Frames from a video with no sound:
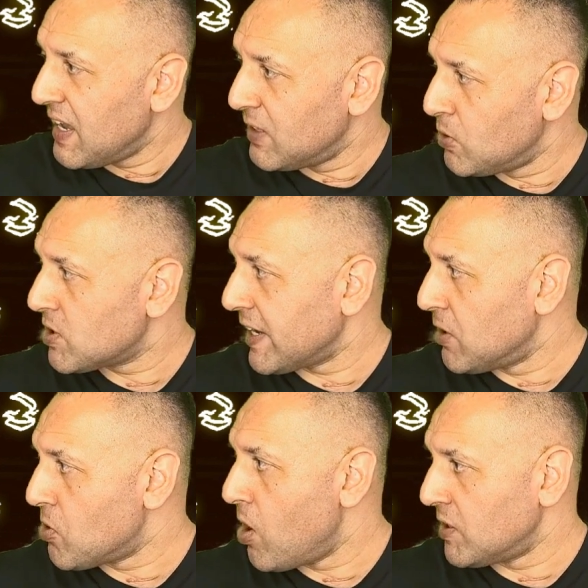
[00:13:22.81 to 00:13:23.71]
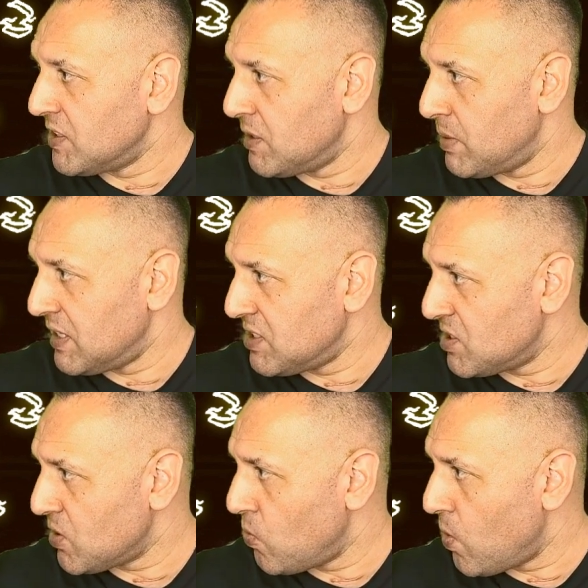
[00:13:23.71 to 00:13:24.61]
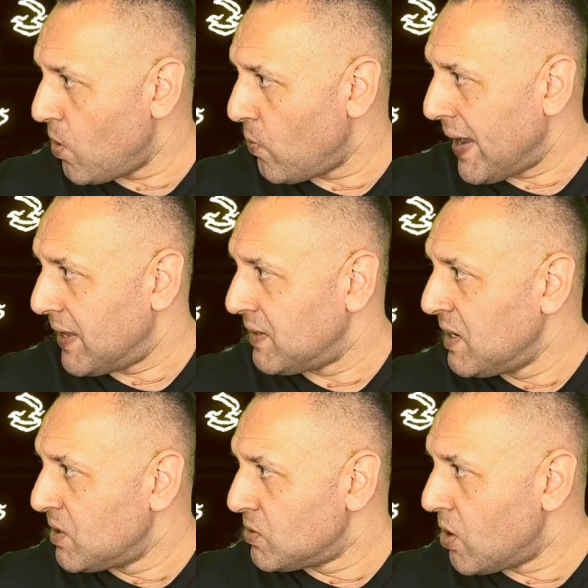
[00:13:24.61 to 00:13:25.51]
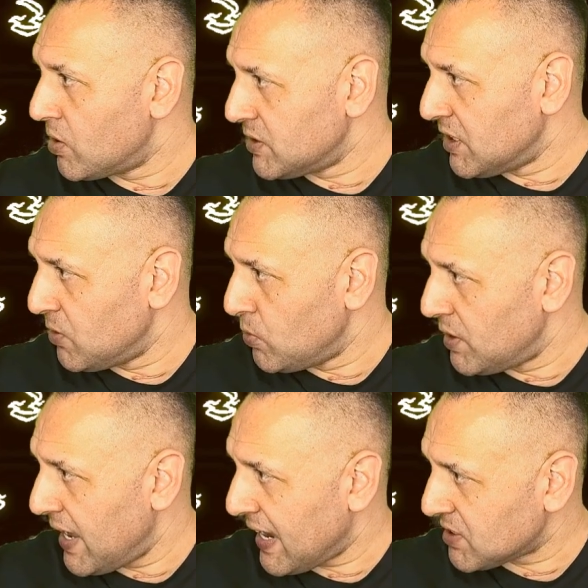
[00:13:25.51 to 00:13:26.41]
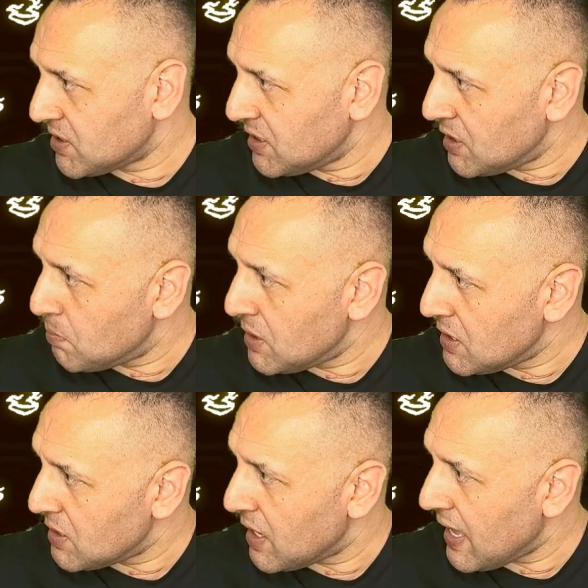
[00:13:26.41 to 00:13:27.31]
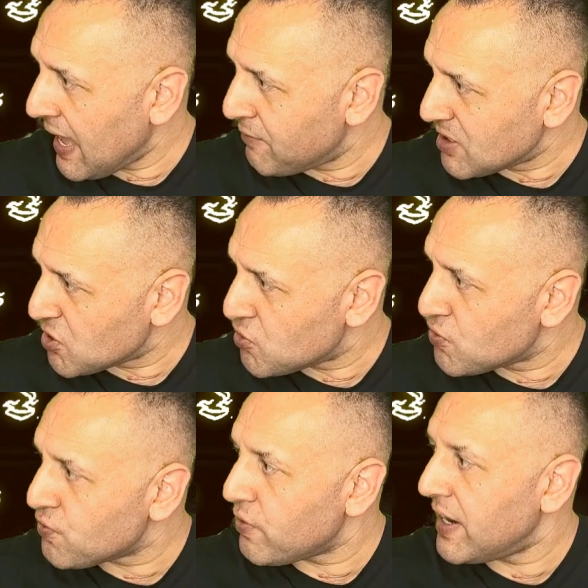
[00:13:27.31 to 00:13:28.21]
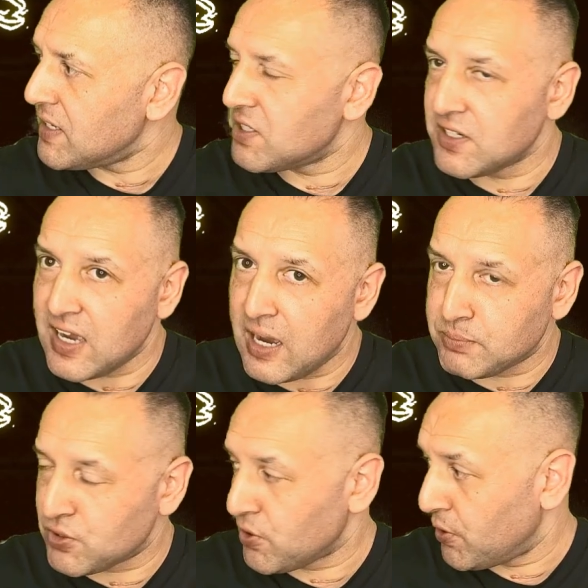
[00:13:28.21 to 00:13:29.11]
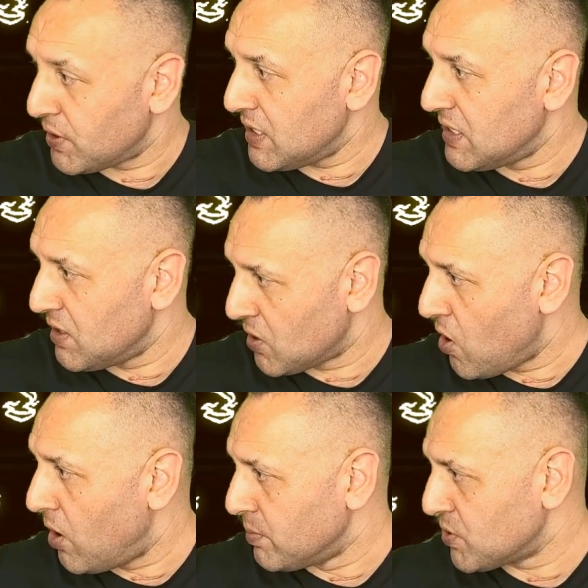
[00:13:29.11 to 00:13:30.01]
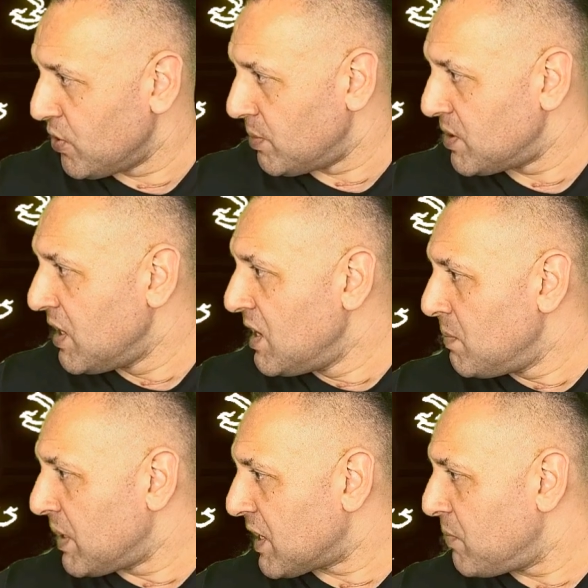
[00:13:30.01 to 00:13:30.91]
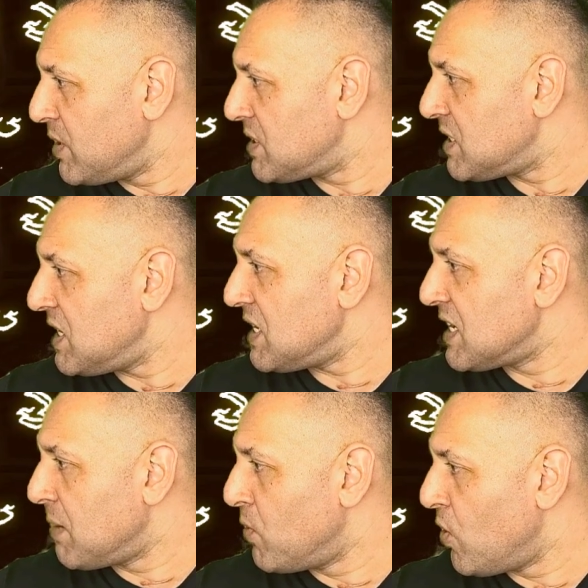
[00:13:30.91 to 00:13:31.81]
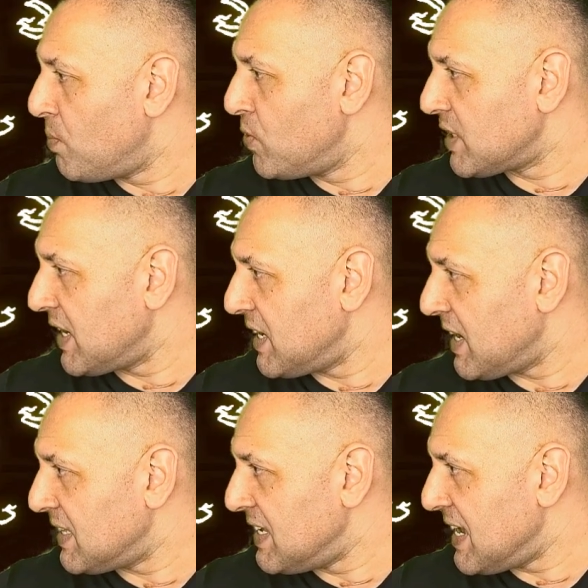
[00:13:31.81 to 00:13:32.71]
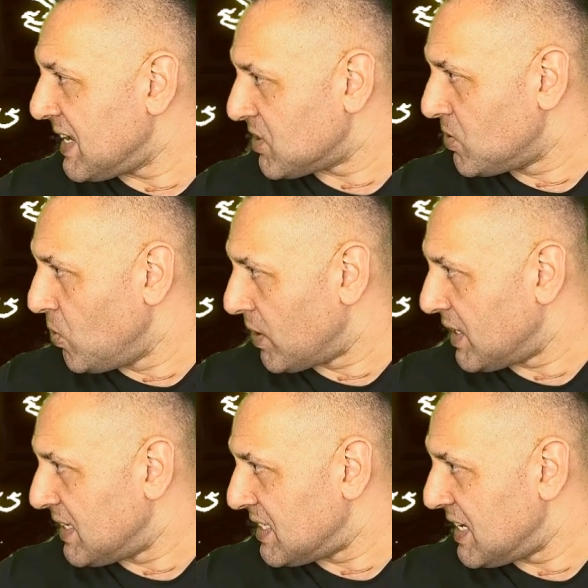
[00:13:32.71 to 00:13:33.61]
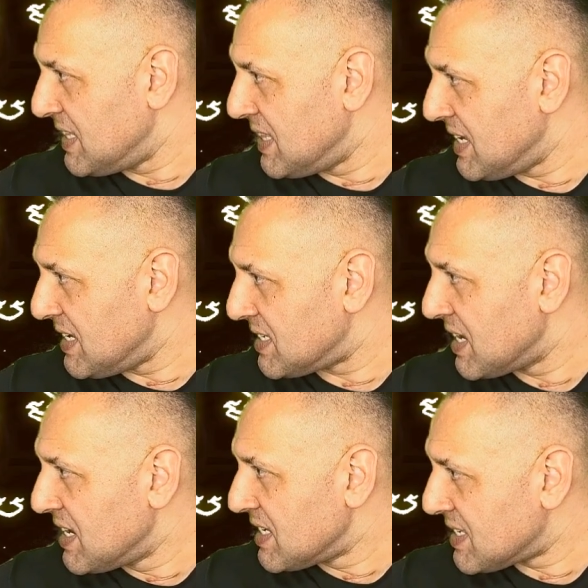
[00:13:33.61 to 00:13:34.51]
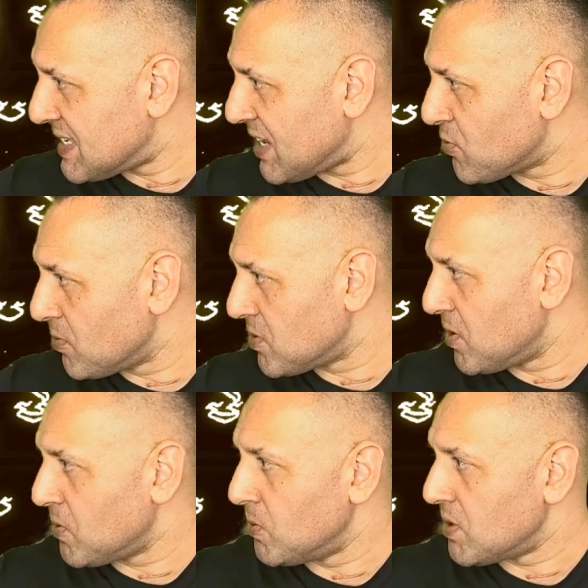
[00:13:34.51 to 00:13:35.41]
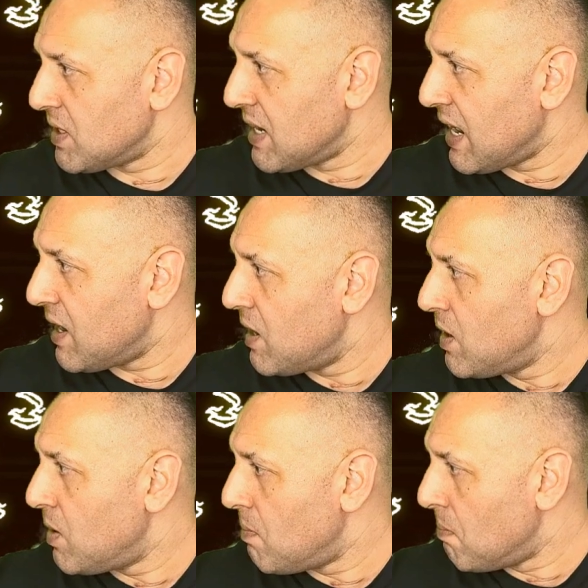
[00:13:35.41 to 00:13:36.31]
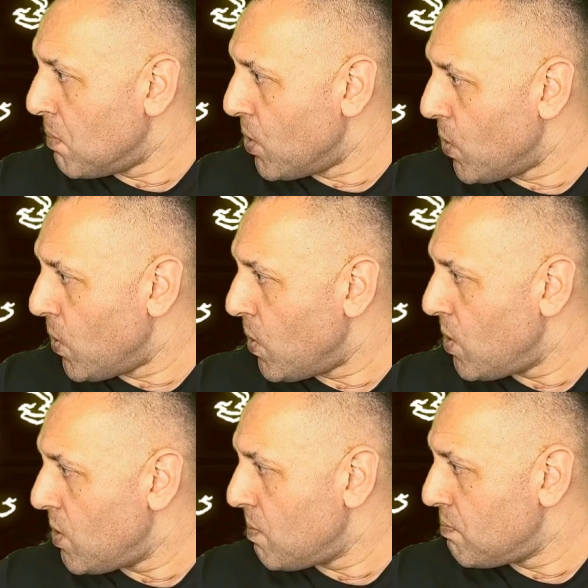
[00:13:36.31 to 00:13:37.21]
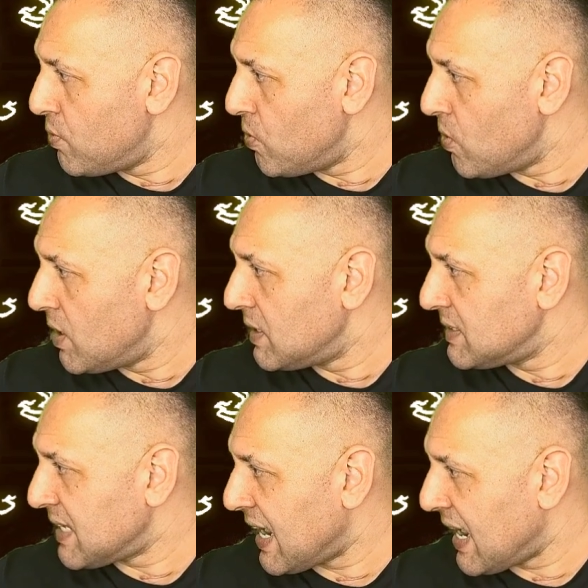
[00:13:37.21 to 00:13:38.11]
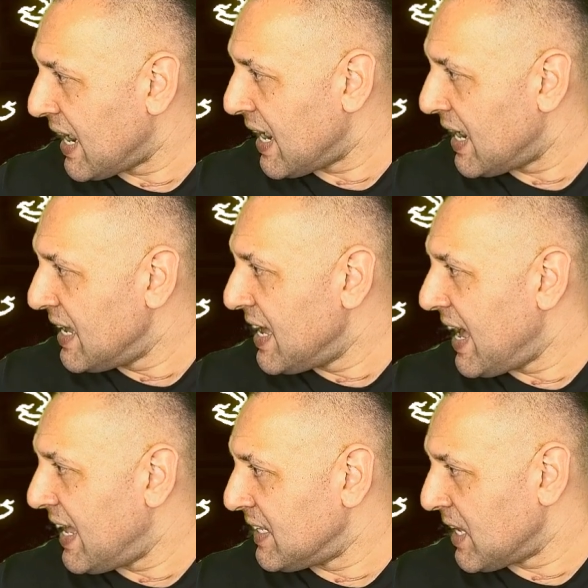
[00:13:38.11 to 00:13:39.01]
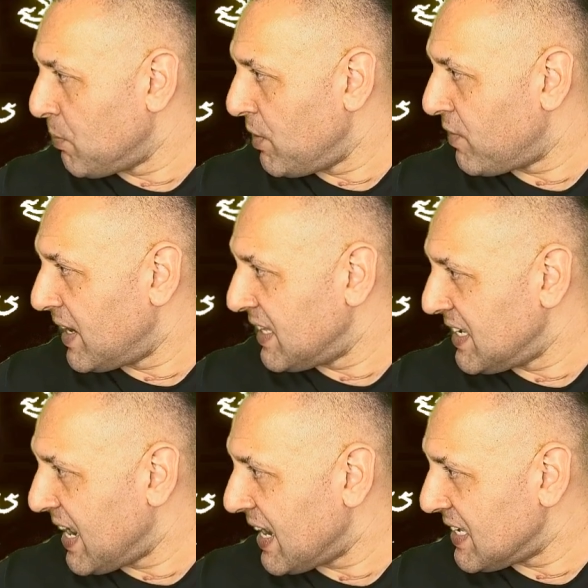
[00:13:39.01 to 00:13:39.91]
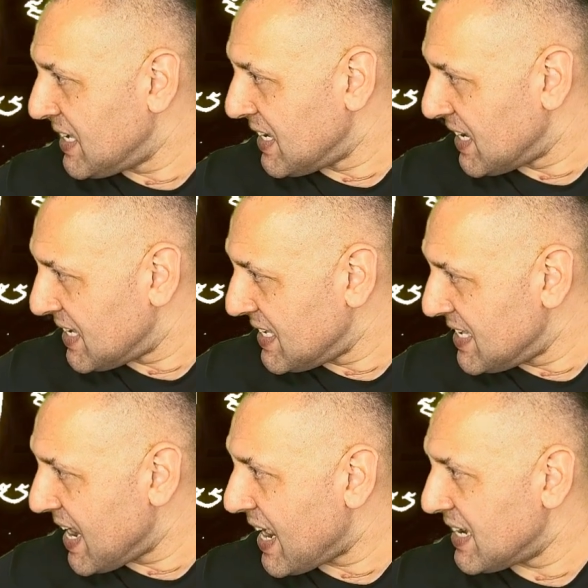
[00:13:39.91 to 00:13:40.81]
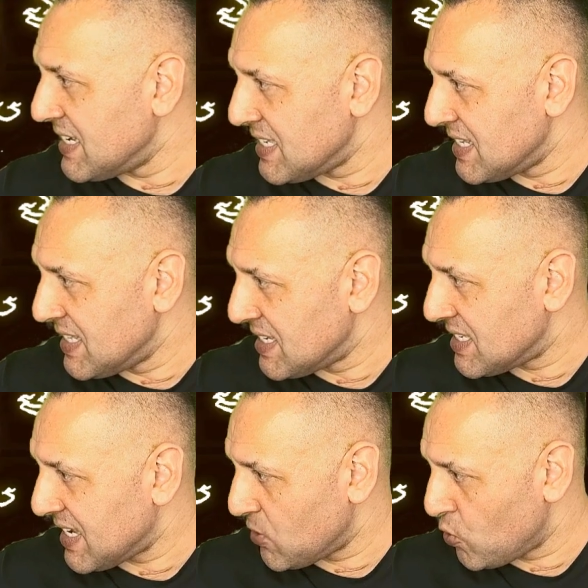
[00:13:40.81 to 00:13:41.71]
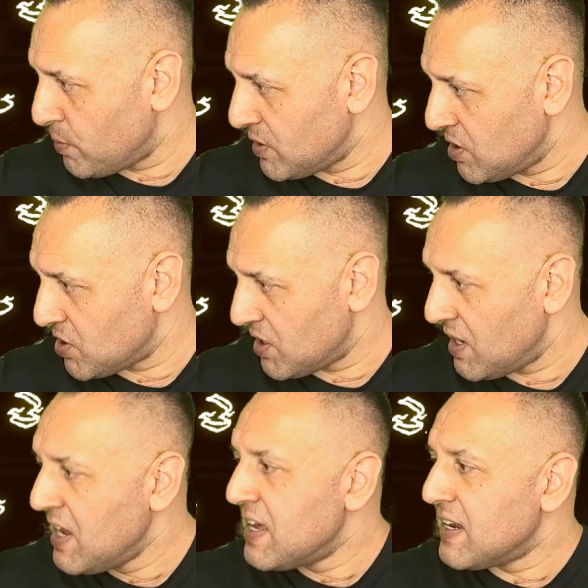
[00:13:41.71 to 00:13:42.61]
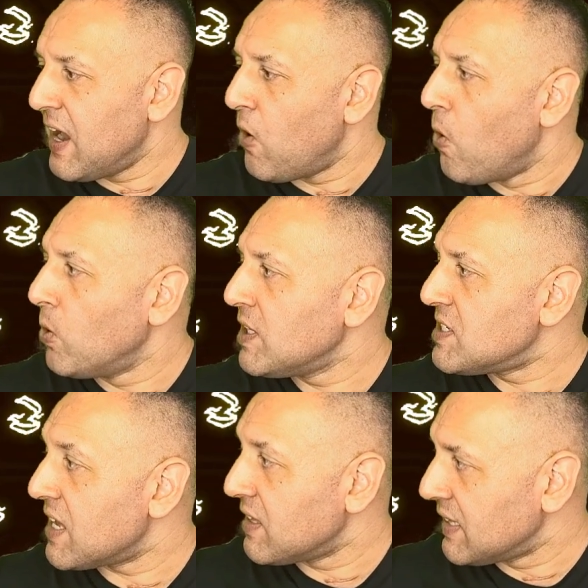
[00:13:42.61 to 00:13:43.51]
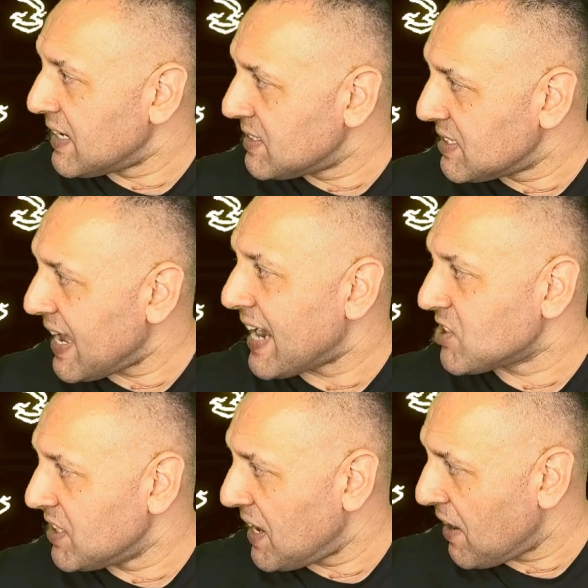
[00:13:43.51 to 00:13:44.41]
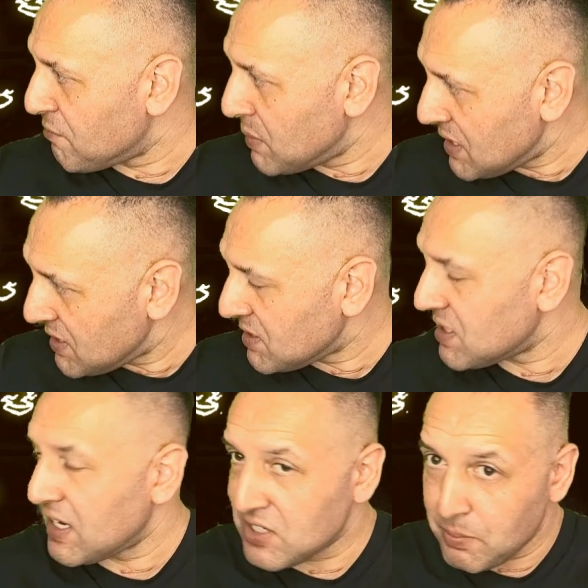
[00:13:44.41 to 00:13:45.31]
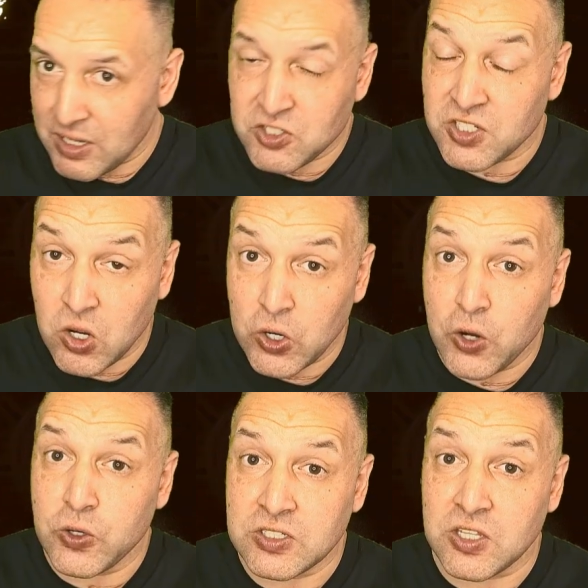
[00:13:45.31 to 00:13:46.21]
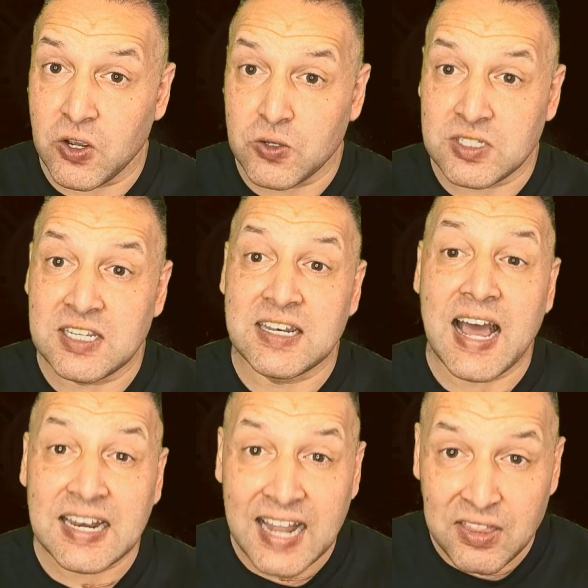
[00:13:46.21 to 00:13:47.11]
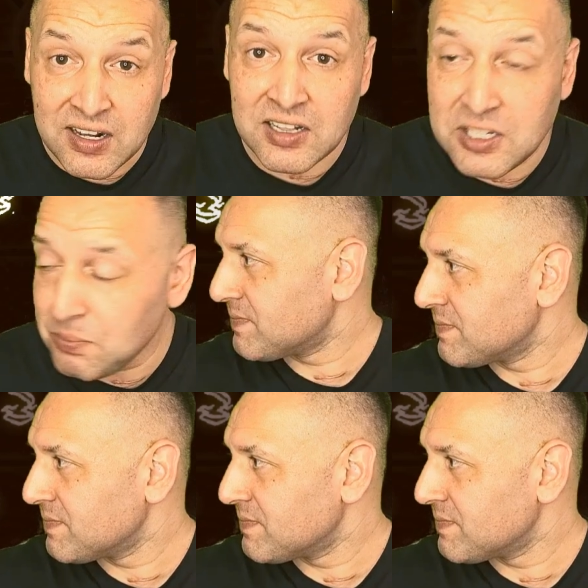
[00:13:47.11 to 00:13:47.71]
It looks like a rā, but this is a warwan. Rā would actually have a straighter upstroke in the com script. But can we see Namo Buddhaya? Yes, look, it's in these central circles. Namo Buddha. And can we find the ya here? Ya is in this central position. Now, all these other letters actually have meanings. As I mentioned, I'll go into those in another clip.